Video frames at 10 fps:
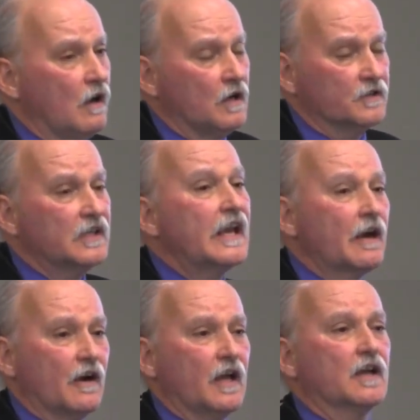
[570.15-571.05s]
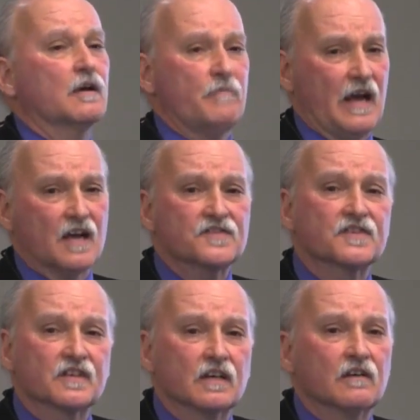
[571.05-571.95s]
on carrying
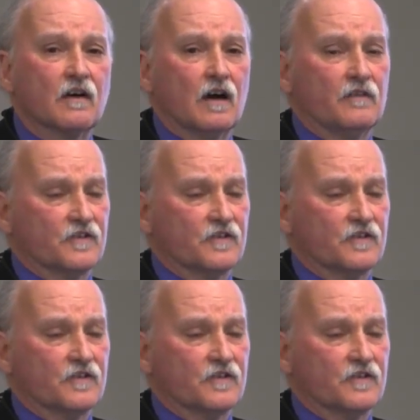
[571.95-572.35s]
capacity uh,